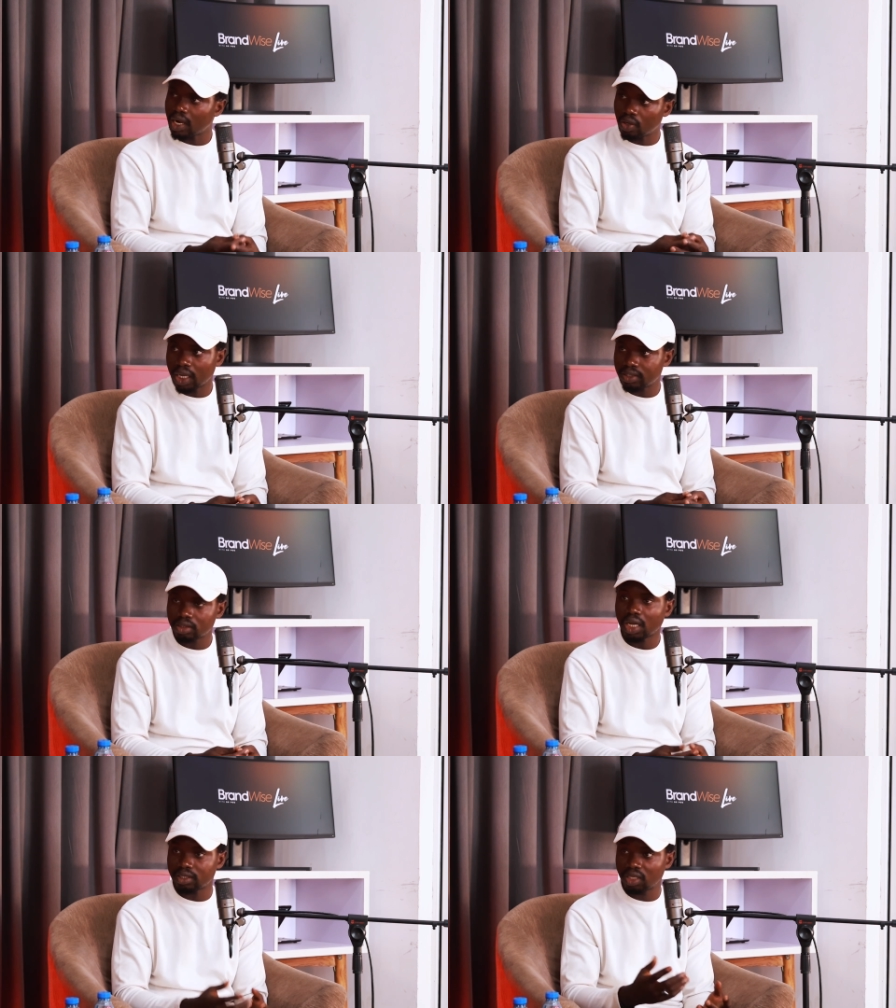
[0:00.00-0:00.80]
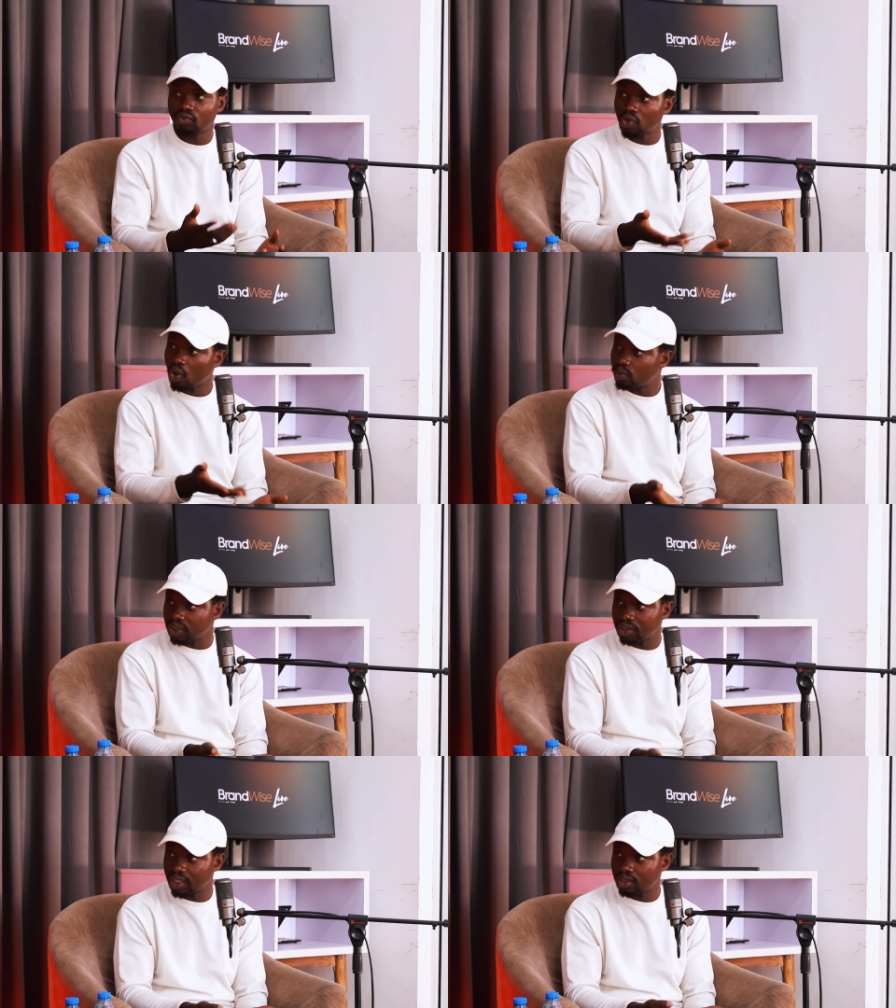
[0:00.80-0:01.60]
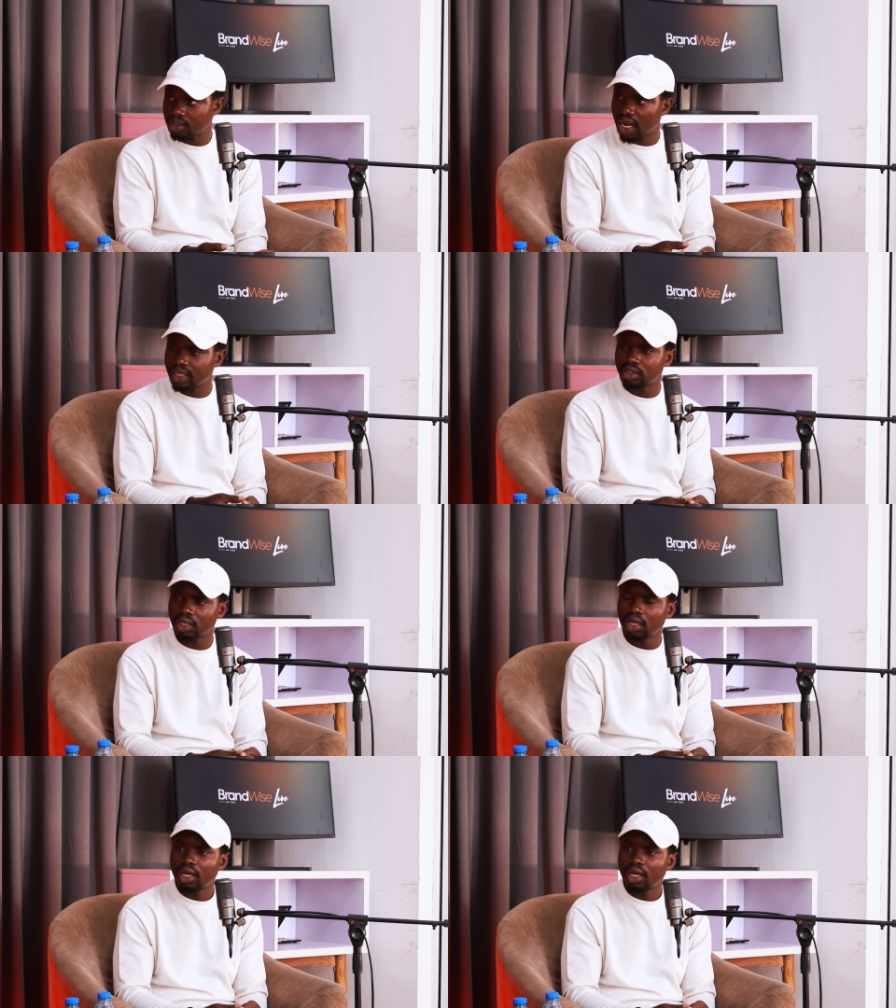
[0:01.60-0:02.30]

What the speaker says: Around that, even up to date, right?